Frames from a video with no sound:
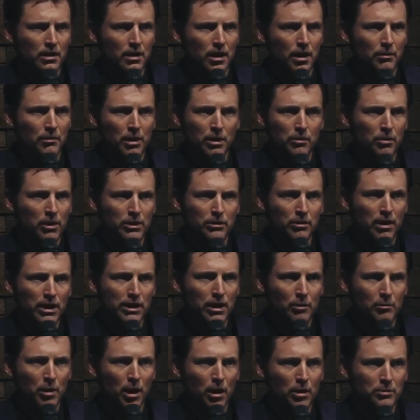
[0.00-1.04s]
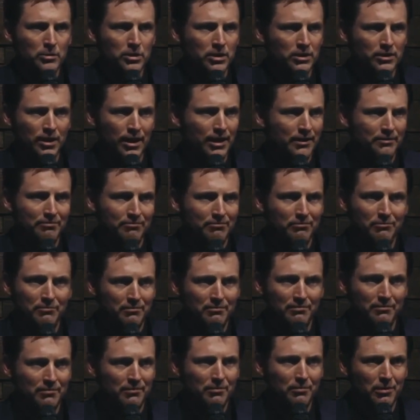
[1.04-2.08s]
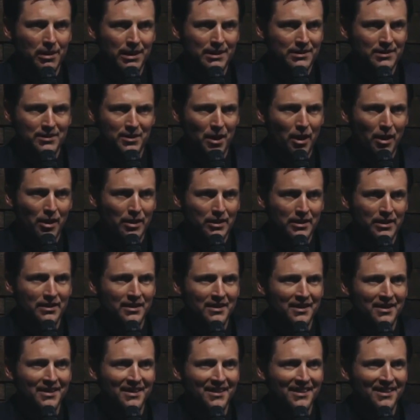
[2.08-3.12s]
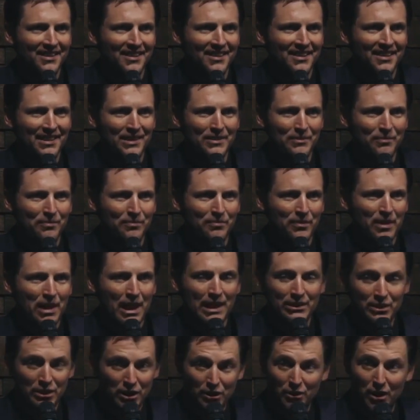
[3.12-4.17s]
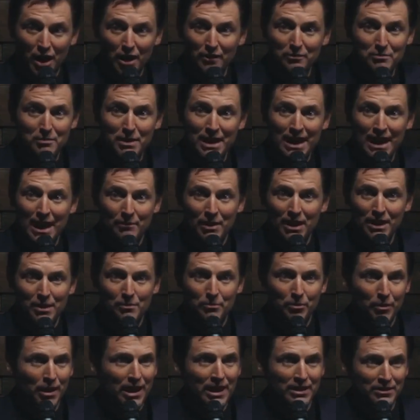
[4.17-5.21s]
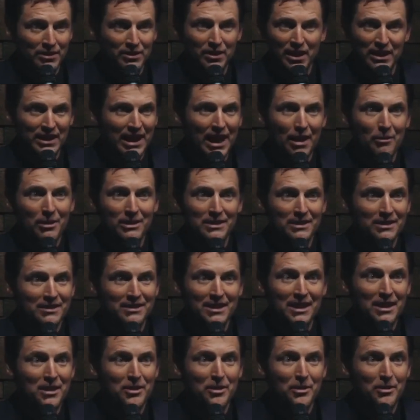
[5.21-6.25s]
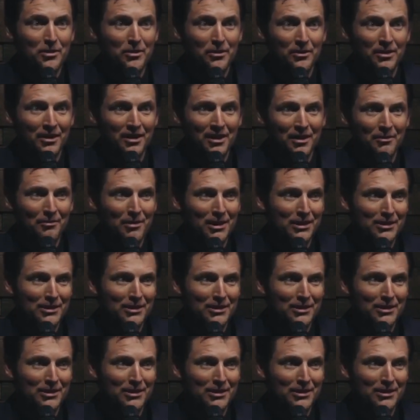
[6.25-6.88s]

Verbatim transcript: I'm like, when do I come home? She's like, when it's dark. And she loved me. I'm not complaining. She's like, can't wait to see you. I'm